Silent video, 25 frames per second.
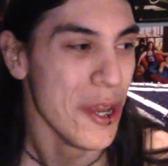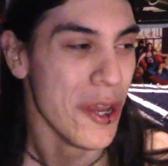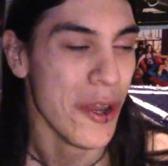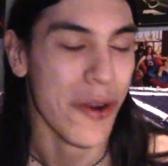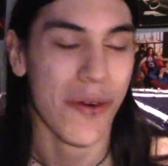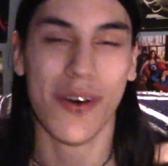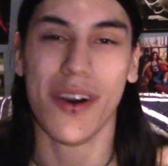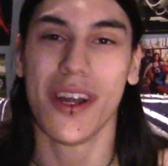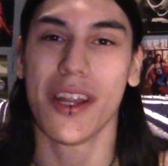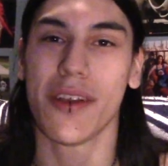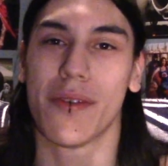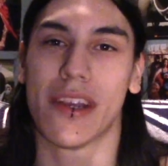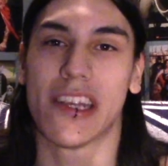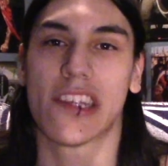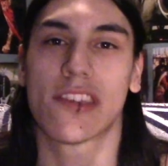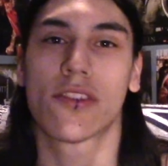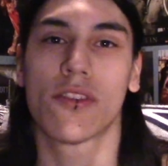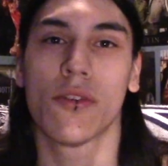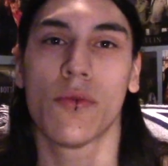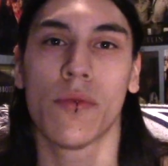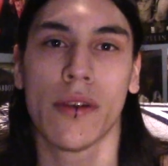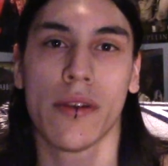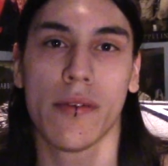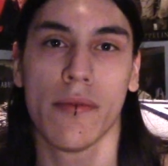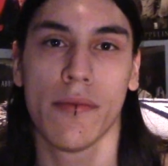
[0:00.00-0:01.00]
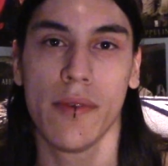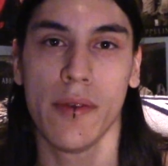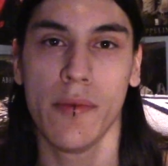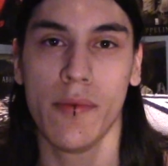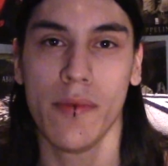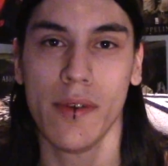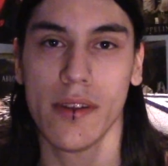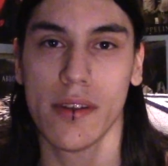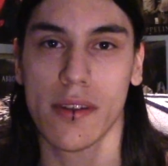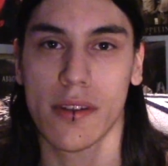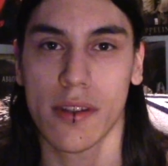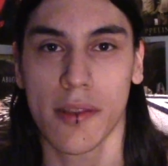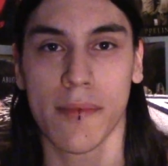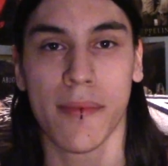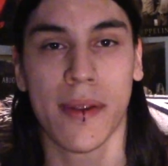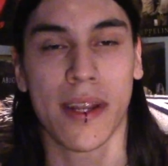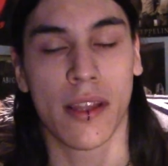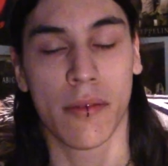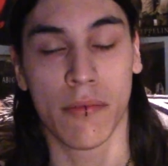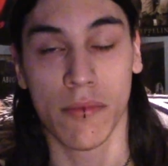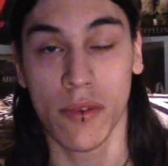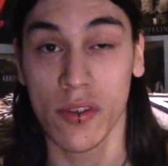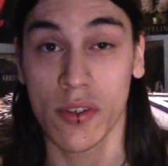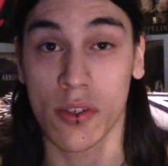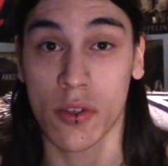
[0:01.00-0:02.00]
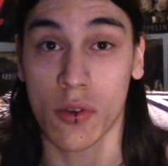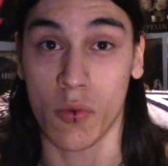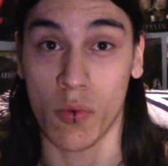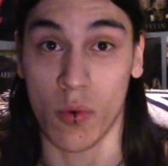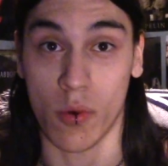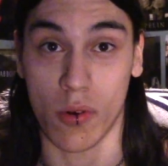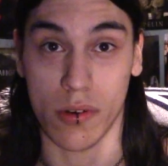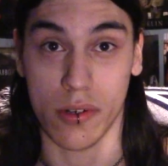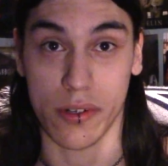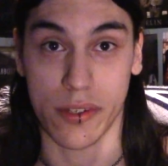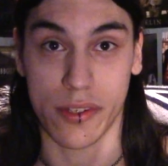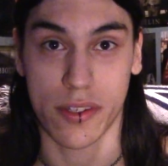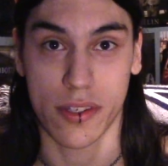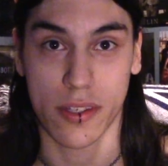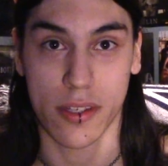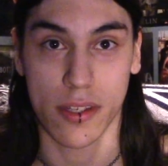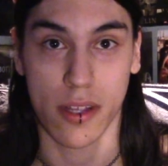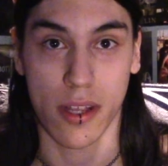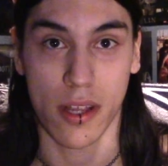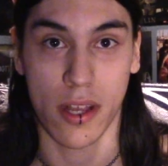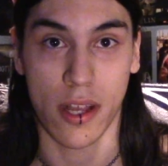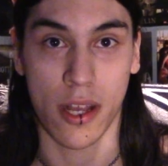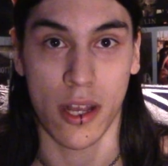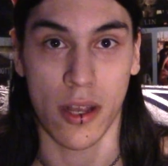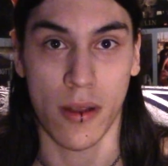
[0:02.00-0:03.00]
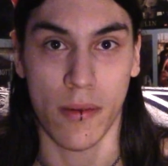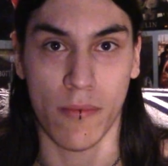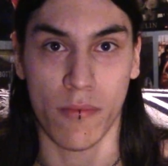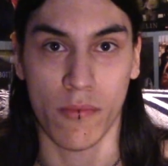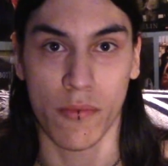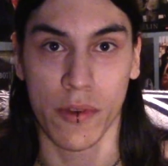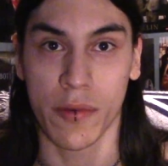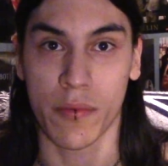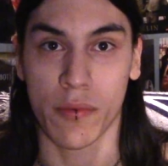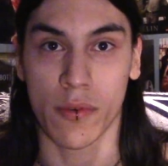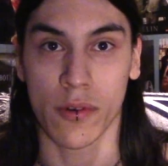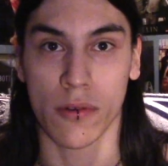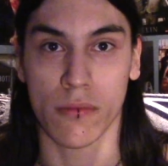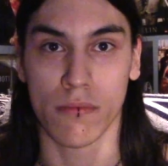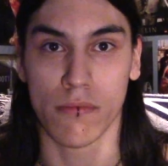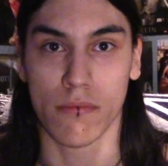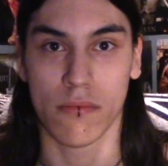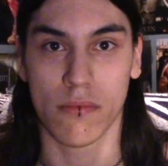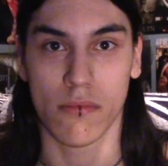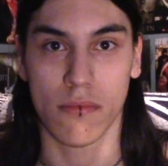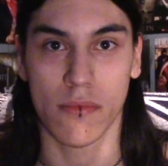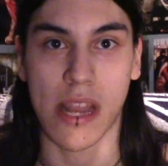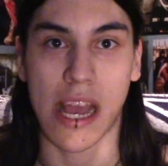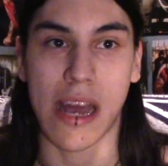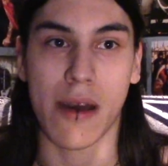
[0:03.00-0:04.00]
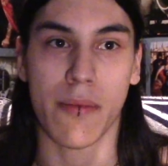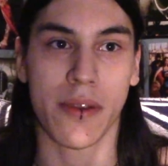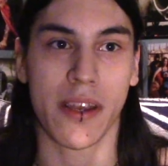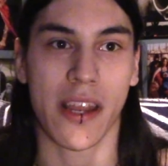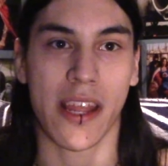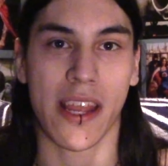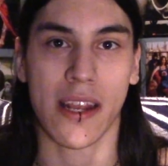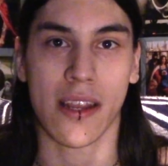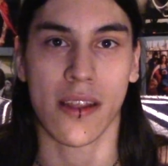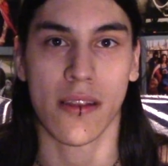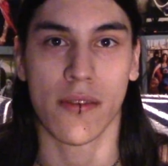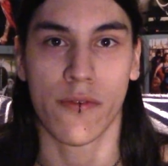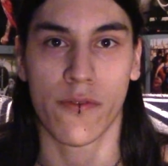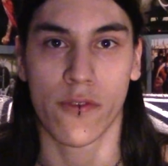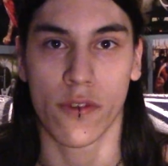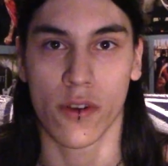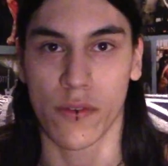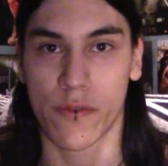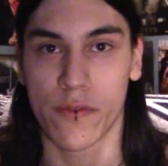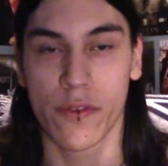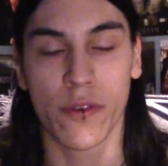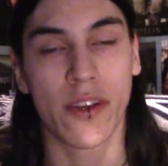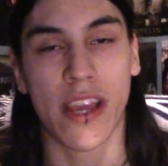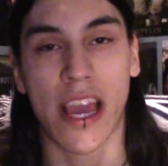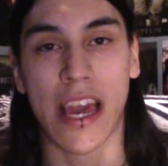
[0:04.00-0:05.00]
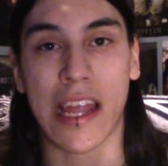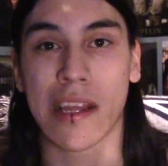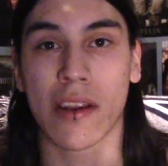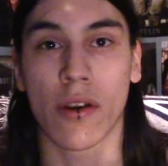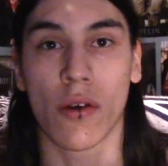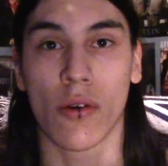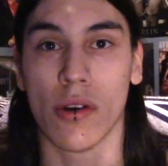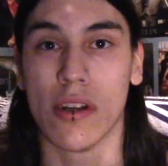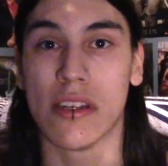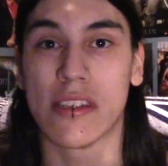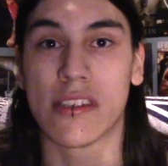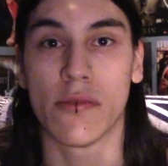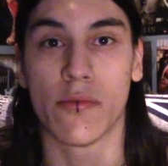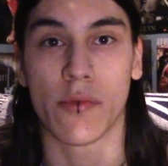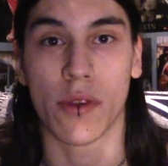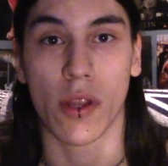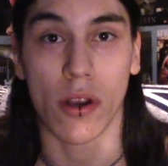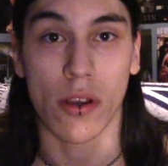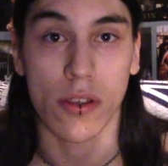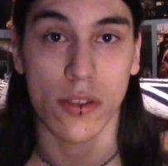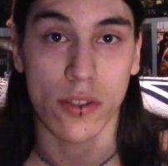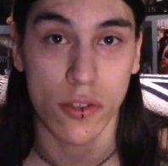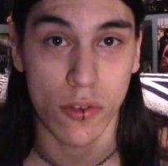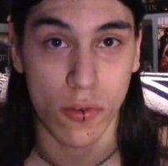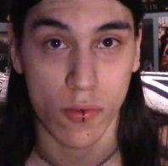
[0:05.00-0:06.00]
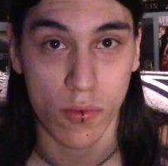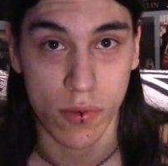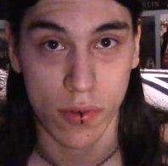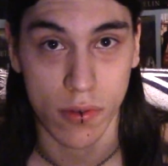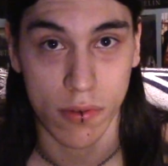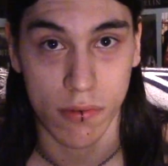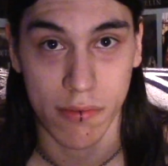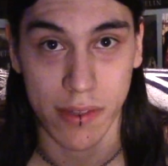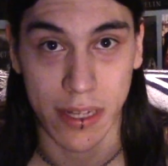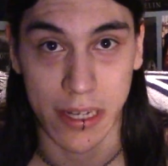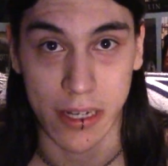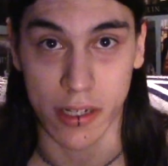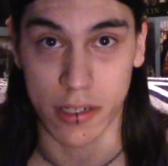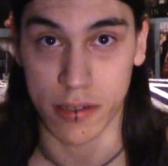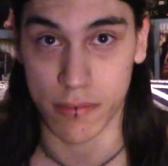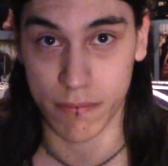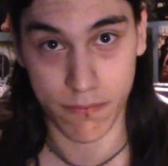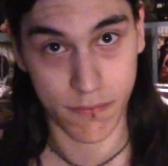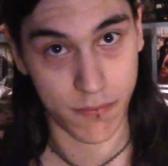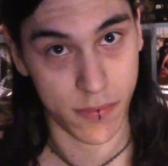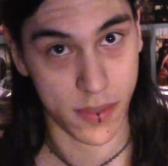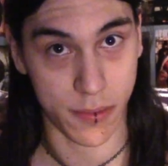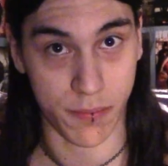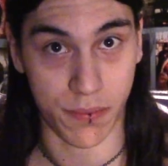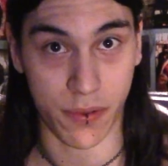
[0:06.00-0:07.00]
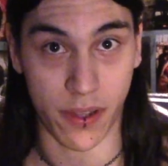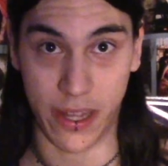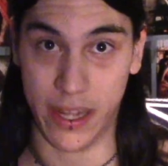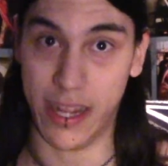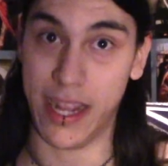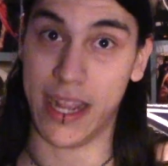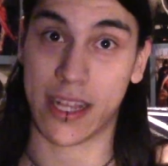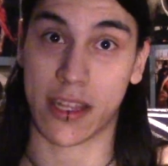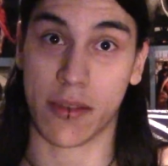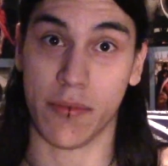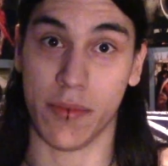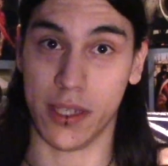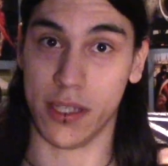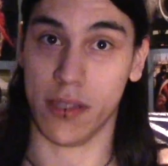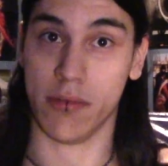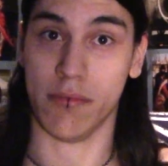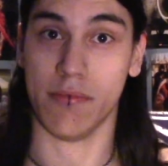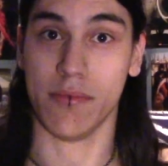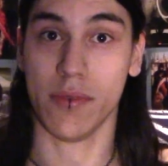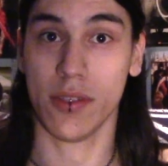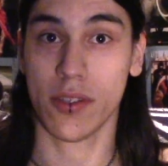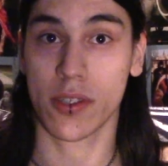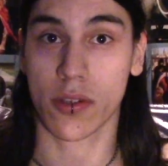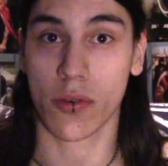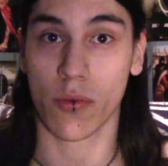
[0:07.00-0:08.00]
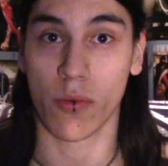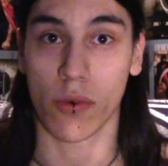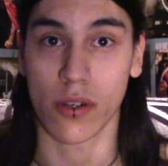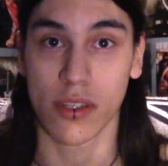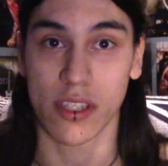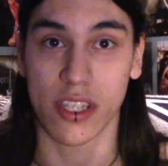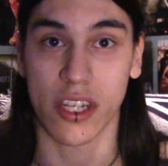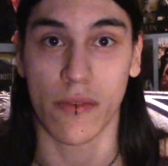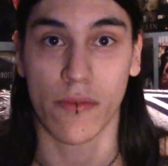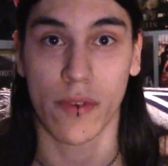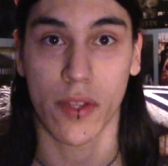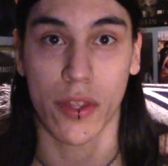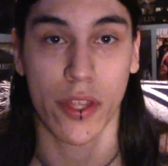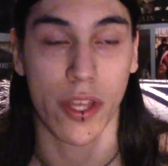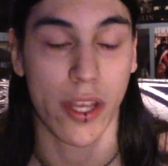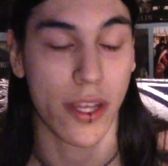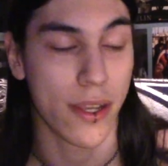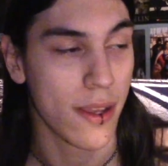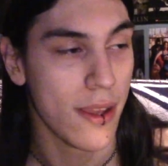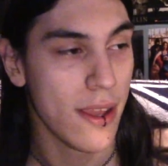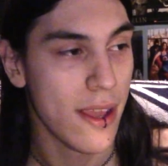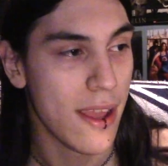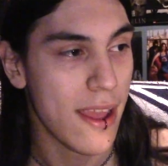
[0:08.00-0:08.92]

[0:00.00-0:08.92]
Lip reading: Well, anyways, so we went to the Maryland Music Awards. We were nominated for a few categories, and we also were there to play at the Maryland Music Awards and everything.